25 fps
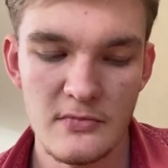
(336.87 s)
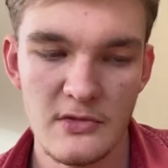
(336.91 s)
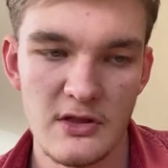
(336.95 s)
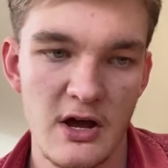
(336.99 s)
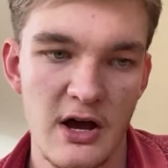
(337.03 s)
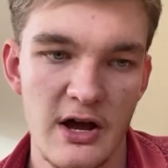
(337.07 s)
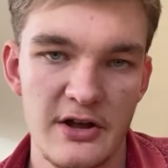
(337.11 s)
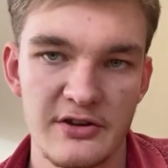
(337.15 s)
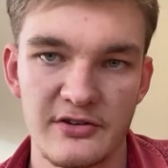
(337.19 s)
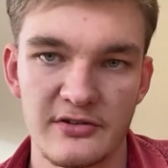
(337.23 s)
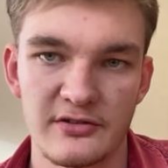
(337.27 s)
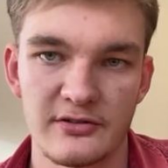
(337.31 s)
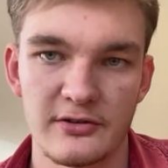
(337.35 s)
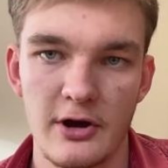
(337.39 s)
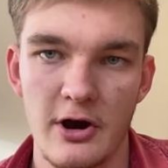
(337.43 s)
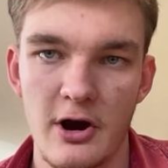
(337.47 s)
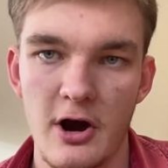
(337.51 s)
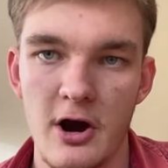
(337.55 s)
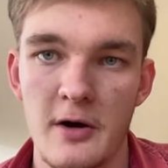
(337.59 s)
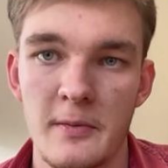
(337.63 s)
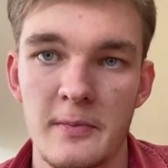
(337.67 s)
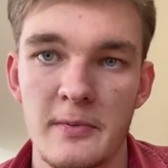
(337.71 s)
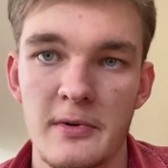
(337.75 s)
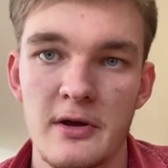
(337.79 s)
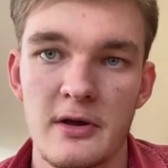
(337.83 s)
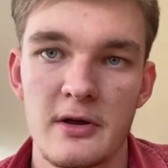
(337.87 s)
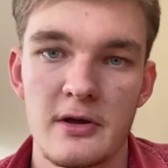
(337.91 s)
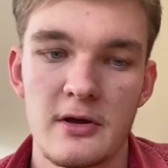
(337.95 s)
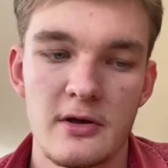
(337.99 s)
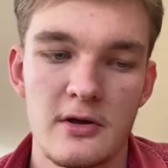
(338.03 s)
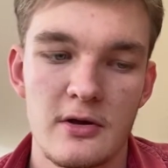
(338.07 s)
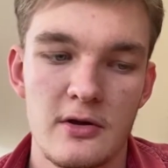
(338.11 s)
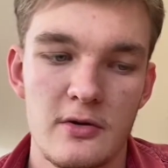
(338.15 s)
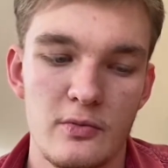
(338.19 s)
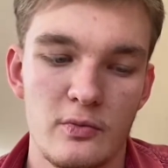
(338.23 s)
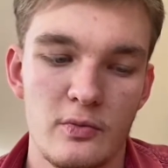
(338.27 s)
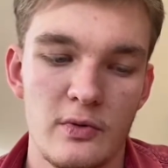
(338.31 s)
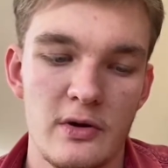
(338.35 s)
I just go
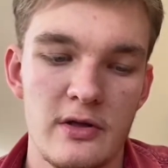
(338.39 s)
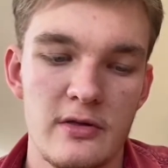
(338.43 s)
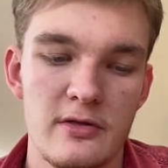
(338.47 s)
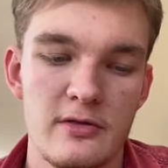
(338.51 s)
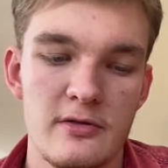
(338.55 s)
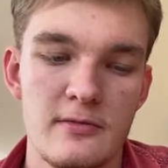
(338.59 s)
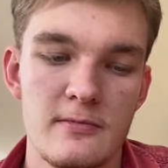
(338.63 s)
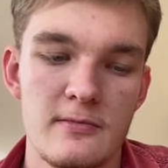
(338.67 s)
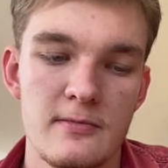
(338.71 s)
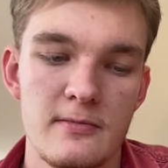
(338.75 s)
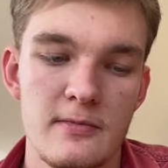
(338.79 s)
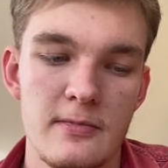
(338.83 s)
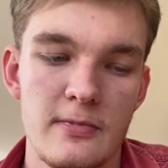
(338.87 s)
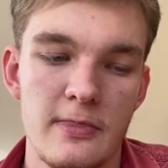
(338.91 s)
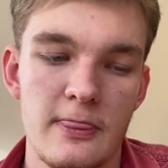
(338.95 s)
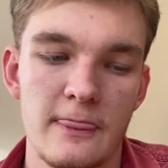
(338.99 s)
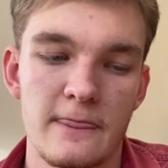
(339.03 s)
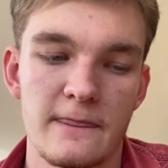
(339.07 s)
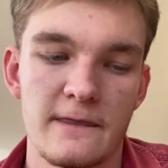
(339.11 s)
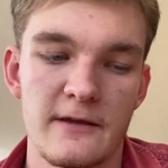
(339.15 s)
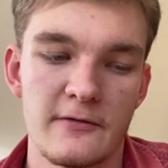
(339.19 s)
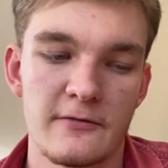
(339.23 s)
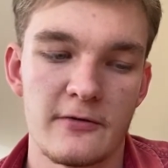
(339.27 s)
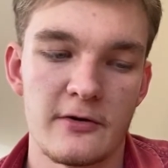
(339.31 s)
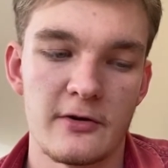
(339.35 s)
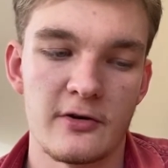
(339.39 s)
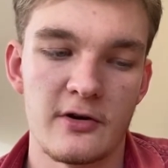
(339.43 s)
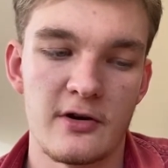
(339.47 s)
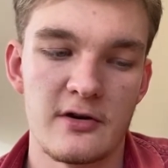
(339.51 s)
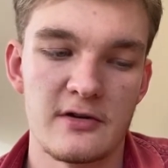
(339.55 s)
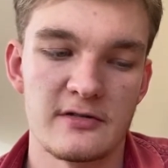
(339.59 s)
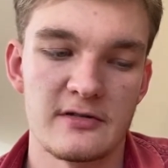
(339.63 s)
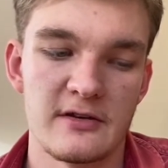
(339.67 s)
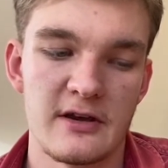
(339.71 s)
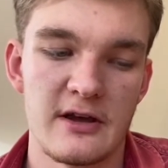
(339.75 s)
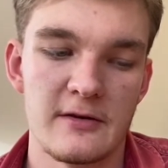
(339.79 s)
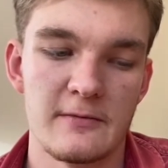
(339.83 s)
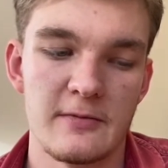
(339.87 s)
with different grit
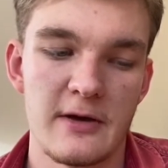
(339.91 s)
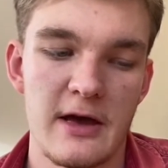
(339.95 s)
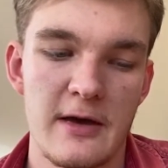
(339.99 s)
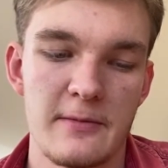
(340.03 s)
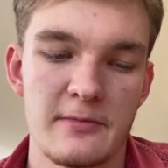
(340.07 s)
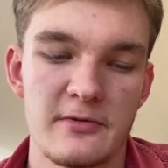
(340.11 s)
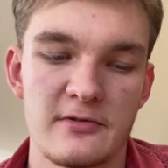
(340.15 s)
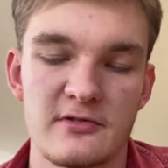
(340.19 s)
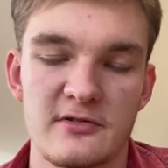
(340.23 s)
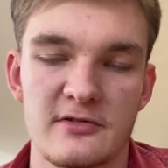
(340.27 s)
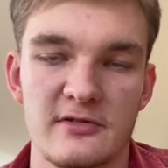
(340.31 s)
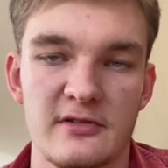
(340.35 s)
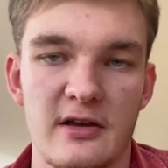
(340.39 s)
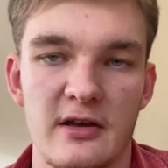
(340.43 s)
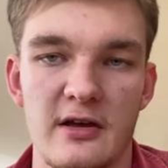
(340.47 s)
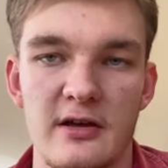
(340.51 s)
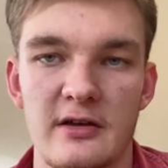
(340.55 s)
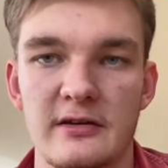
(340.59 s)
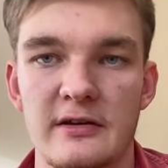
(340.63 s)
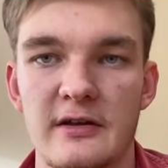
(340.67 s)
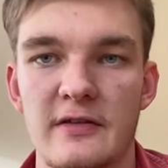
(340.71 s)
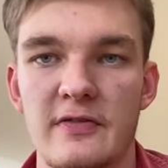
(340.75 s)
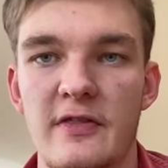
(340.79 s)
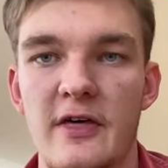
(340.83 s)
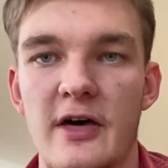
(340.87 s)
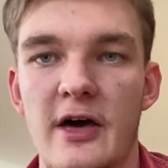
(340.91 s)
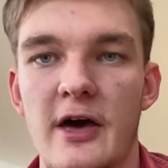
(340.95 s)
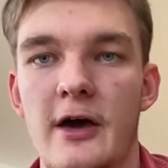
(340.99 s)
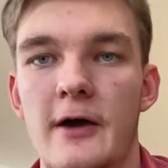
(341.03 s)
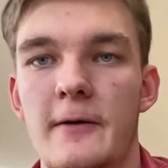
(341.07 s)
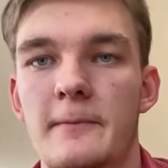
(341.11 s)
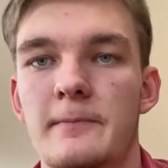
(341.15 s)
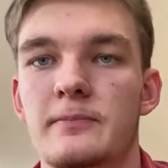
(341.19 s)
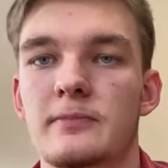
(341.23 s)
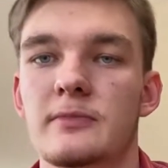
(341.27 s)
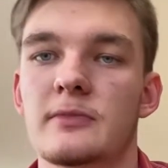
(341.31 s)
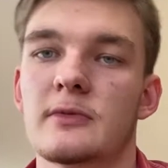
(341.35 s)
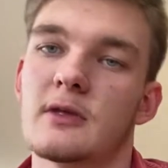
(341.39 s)
sandpaper just so I did there,